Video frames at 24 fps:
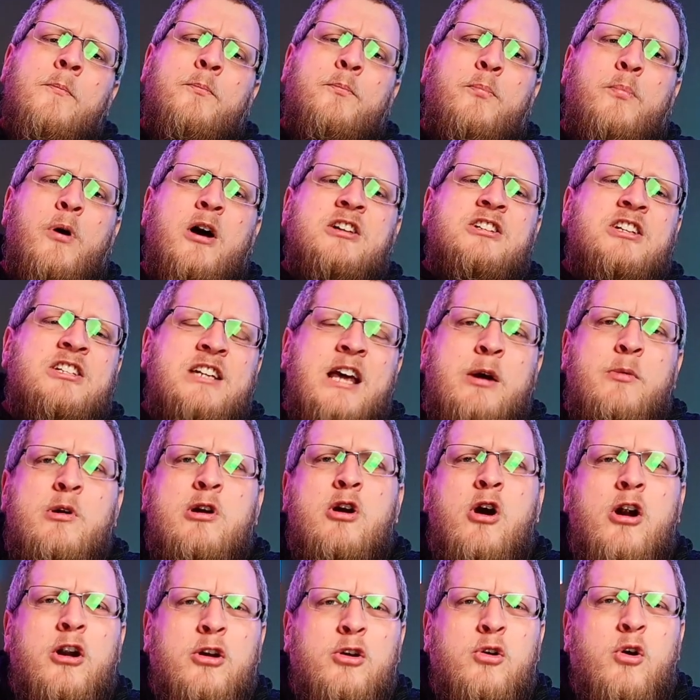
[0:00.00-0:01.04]
But as I say, we
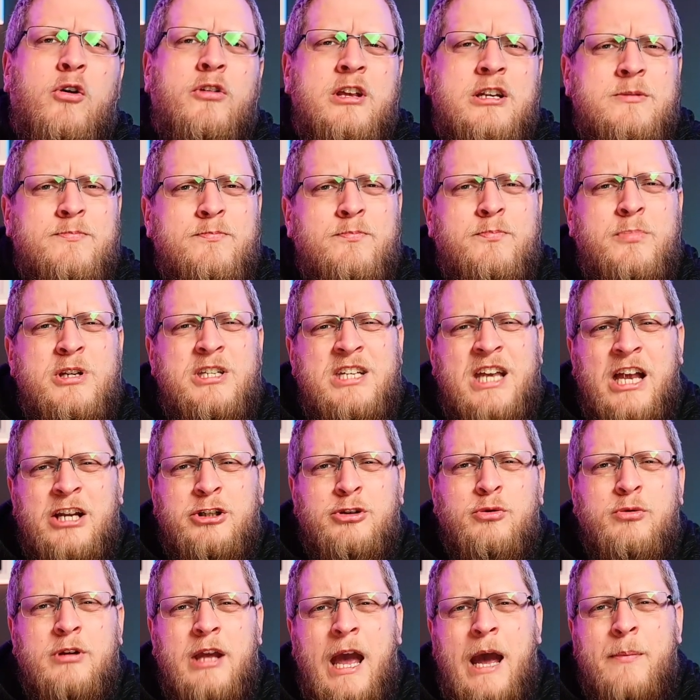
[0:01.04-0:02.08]
kind of got this
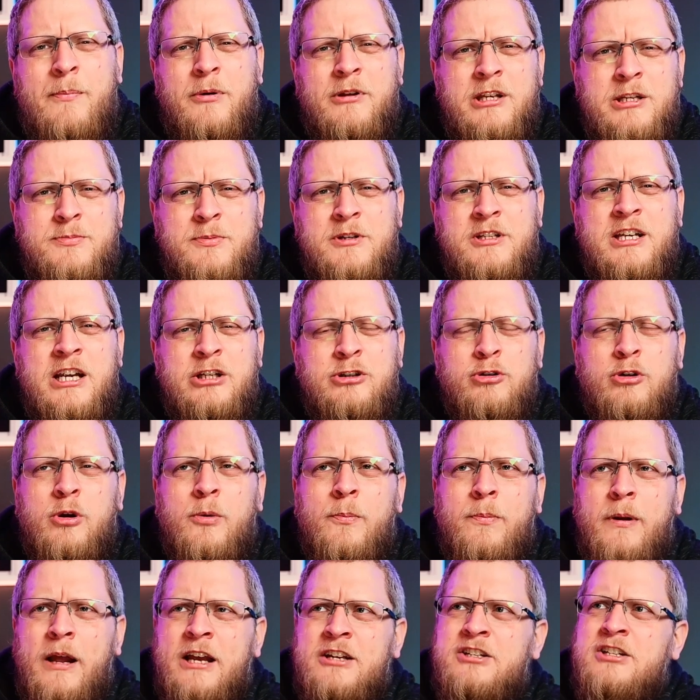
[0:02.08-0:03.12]
potential gap and this potential
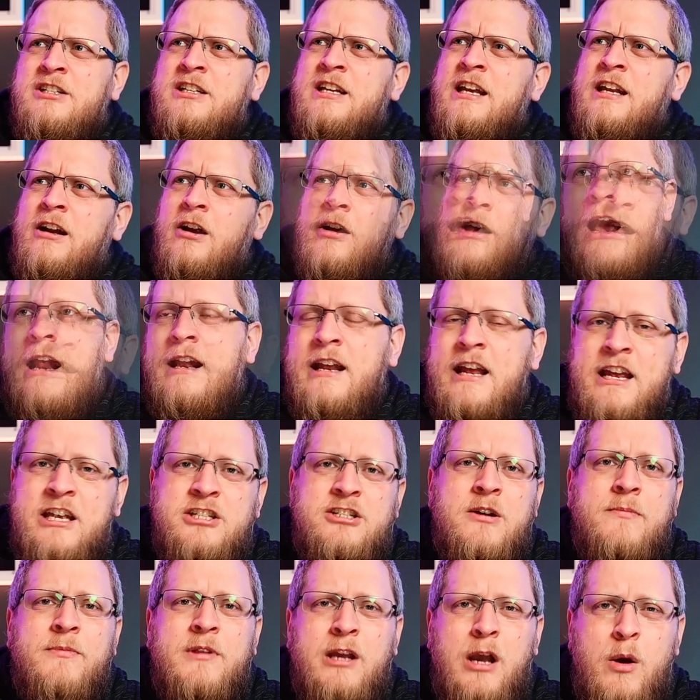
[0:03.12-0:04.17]
complexity, and it is
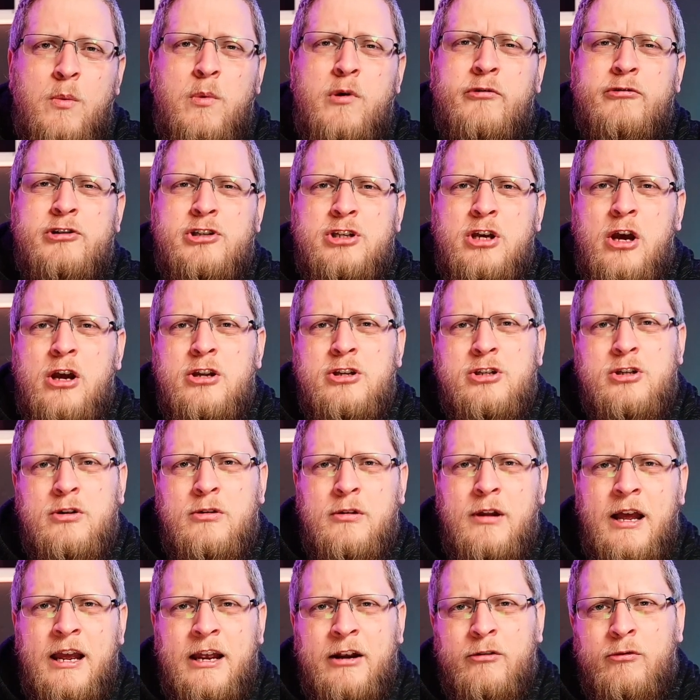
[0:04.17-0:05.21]
something I will return to
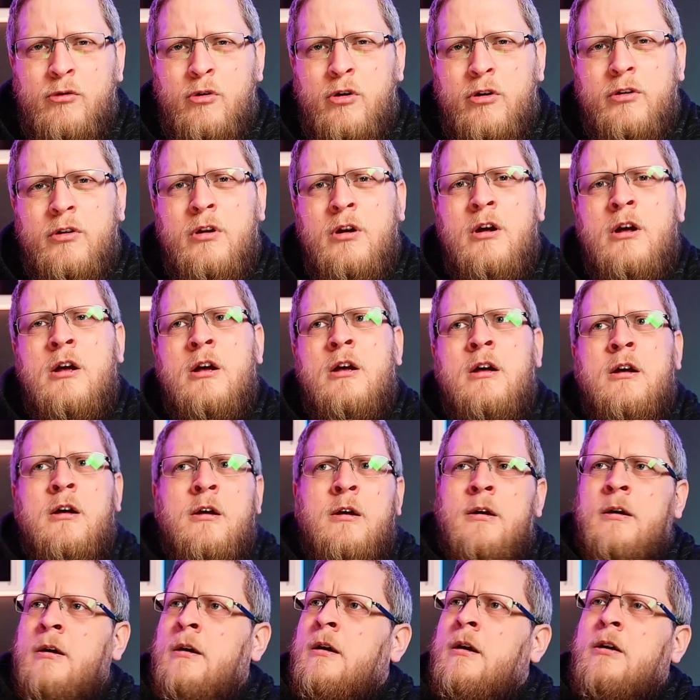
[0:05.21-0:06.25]
later on.
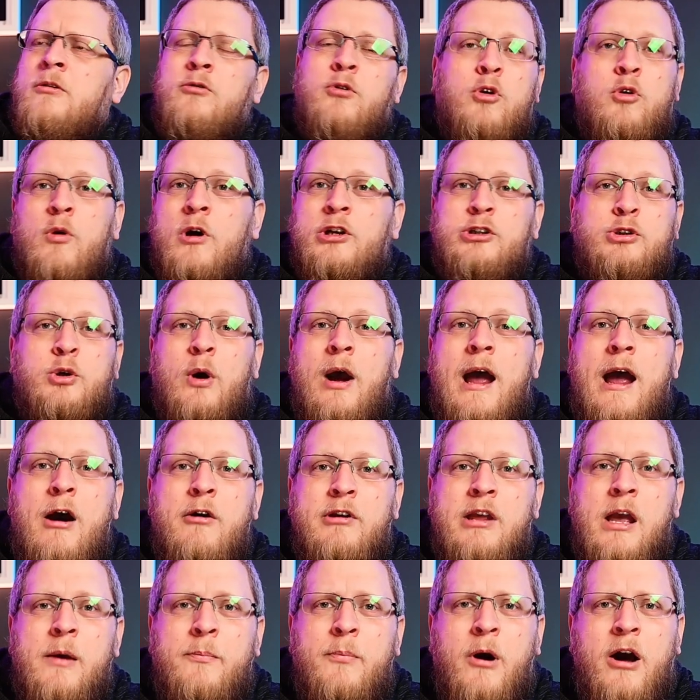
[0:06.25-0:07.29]
Not quite sure how
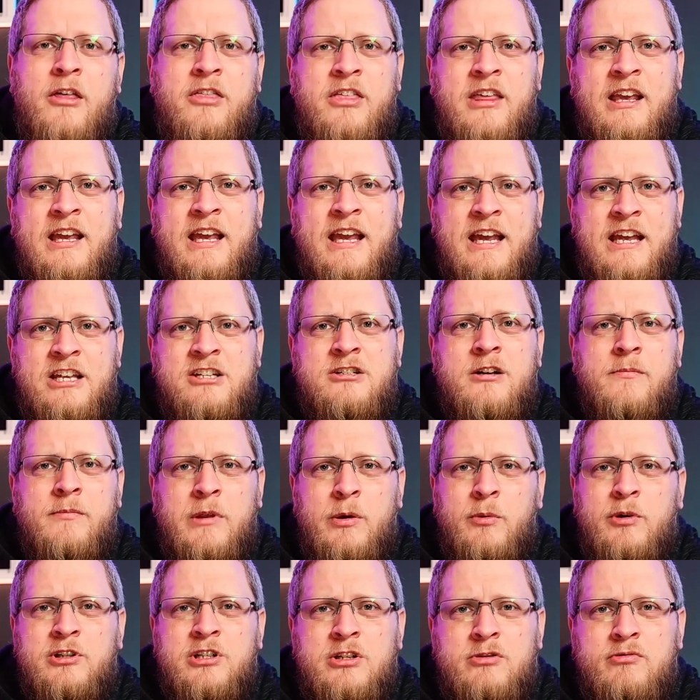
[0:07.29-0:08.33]
yet, but I think it is
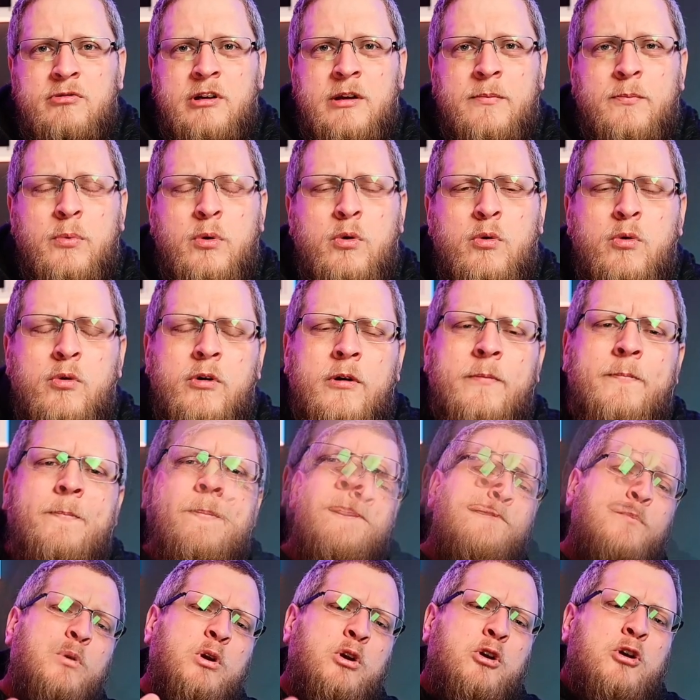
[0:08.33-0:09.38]
something which is really important,
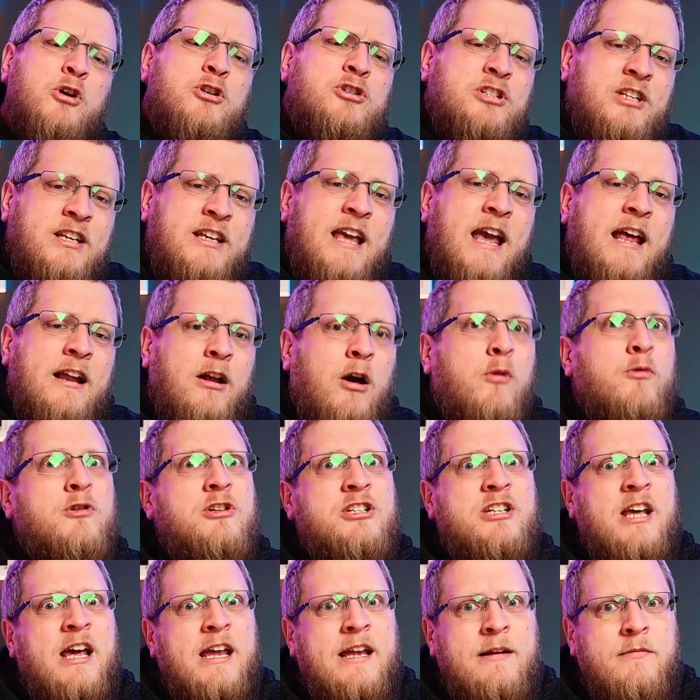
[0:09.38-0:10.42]
because again, I would
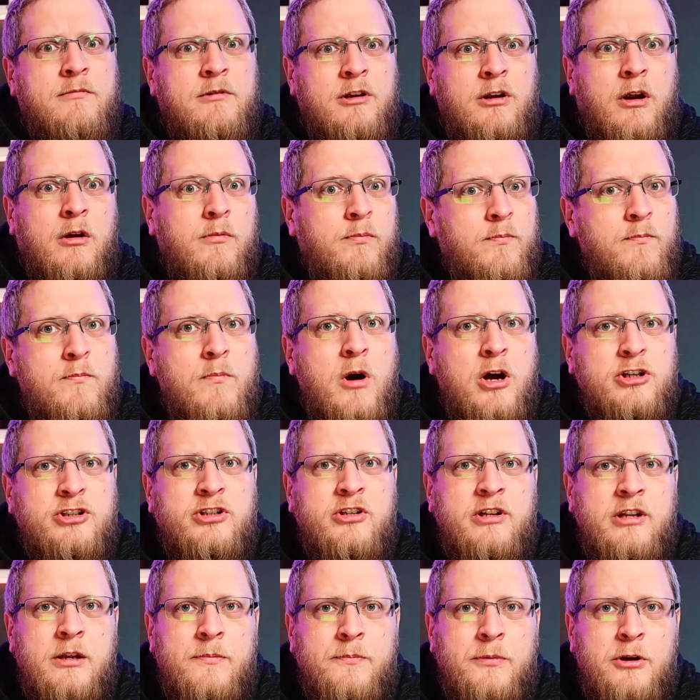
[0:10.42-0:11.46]
say, much
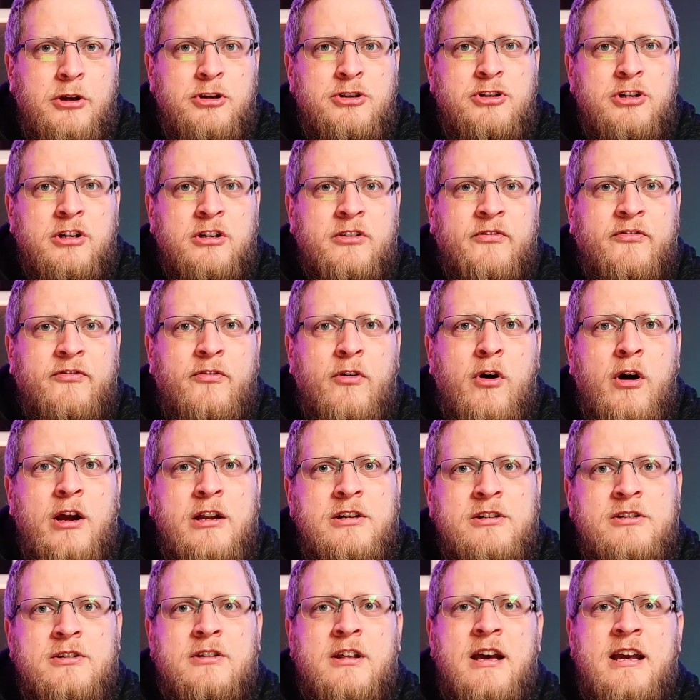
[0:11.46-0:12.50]
of the abuse you're going to
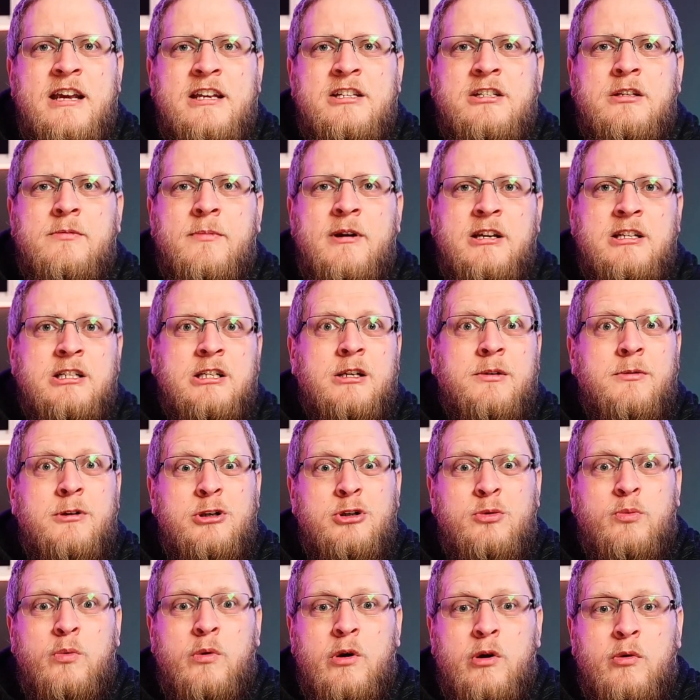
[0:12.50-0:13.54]
find that is domestic
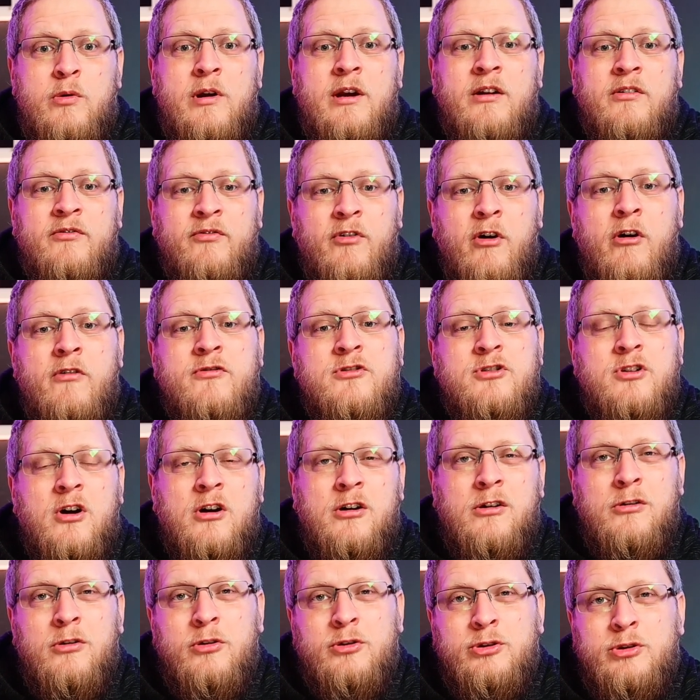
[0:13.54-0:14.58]
abuse will involve
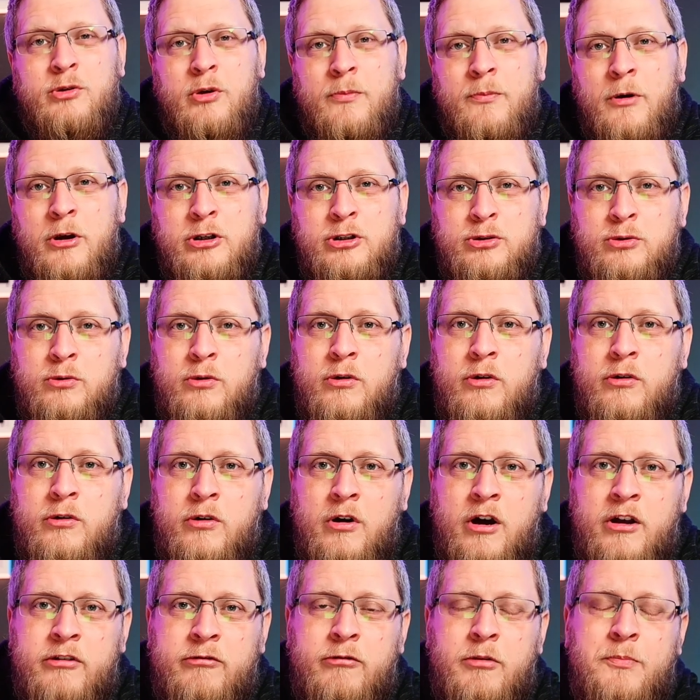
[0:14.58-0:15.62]
psychological, emotional
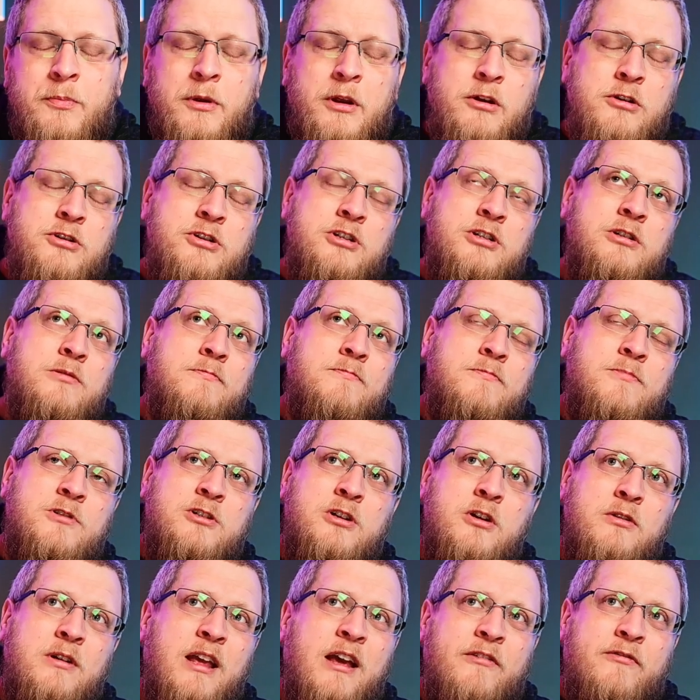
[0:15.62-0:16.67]
or other abuse.
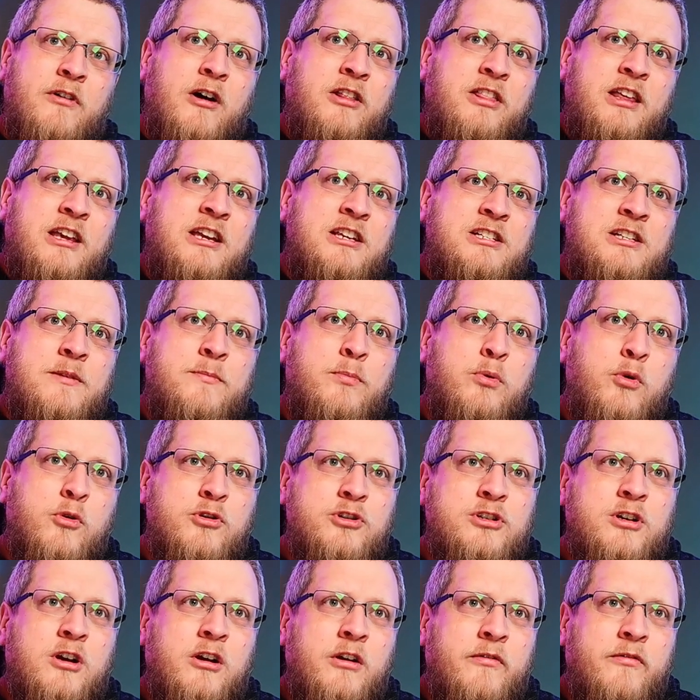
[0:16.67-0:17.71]
So yeah, I think it's
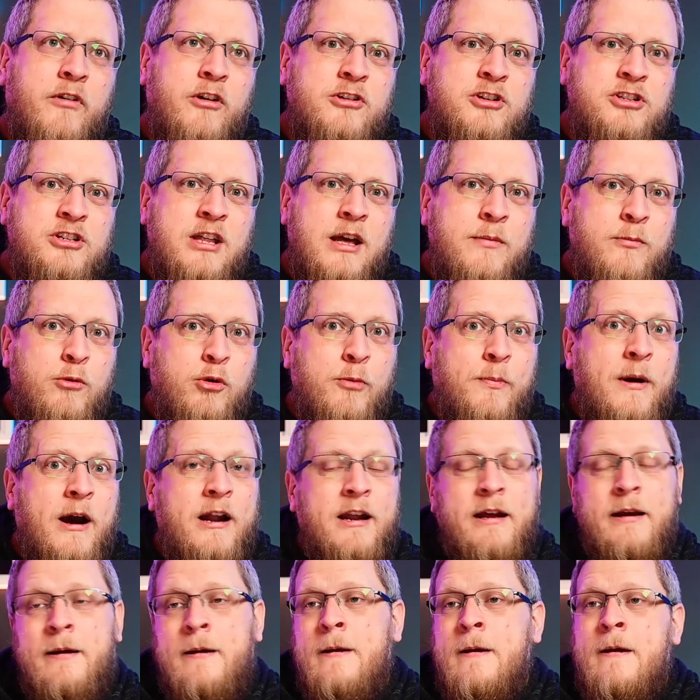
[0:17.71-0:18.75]
important to kind of understand more about
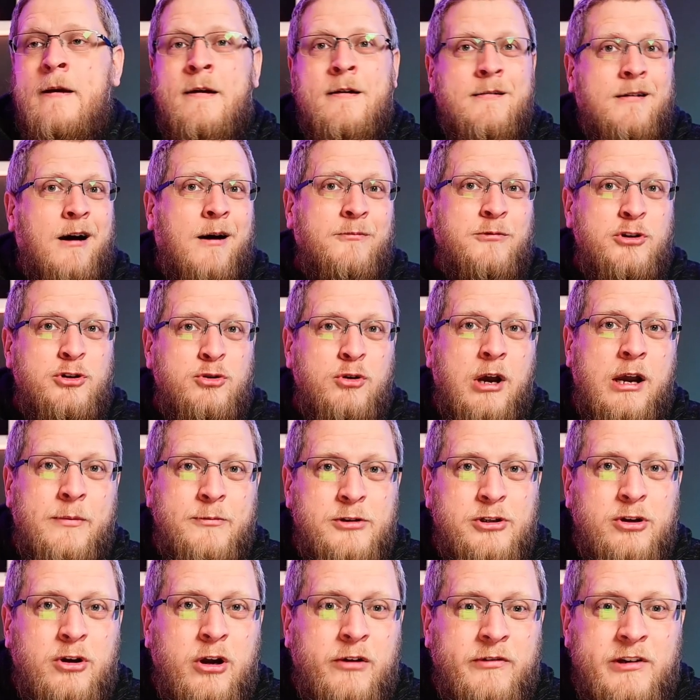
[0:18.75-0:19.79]
it. I'm just not able
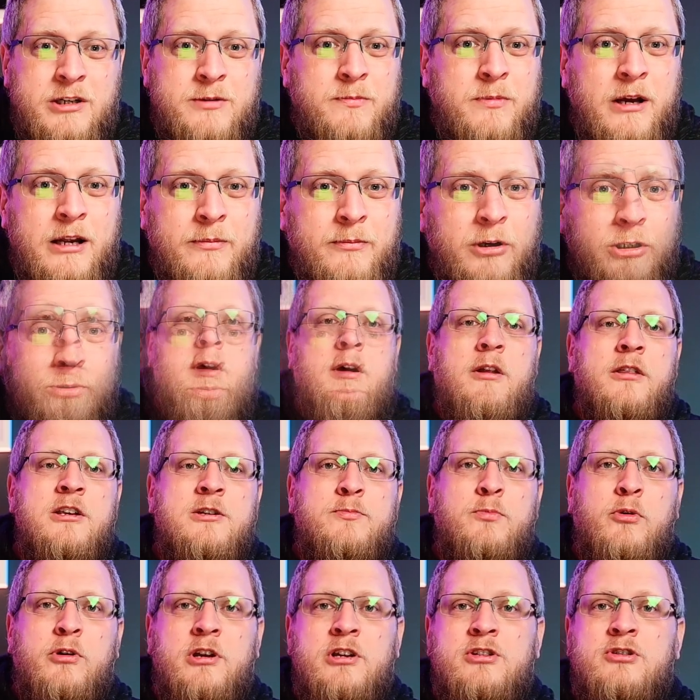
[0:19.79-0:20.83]
to kind of explain much about it at this
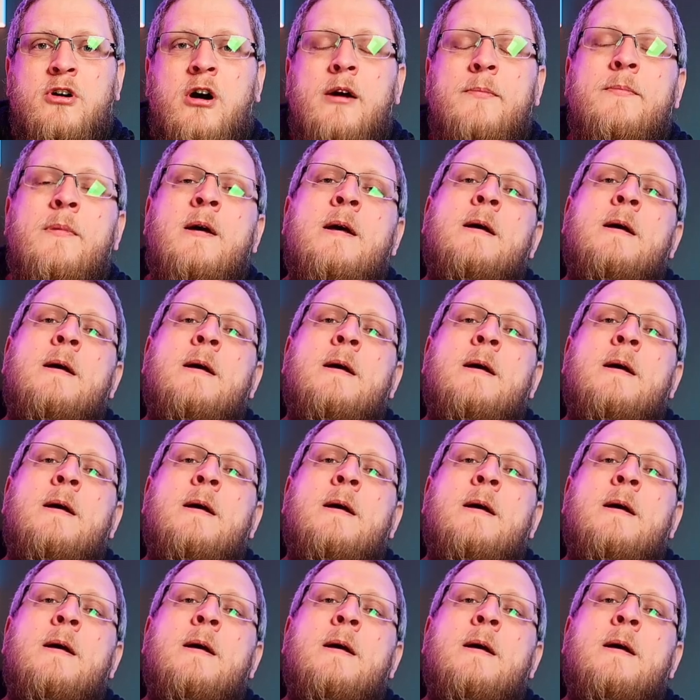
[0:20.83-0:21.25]
point in time.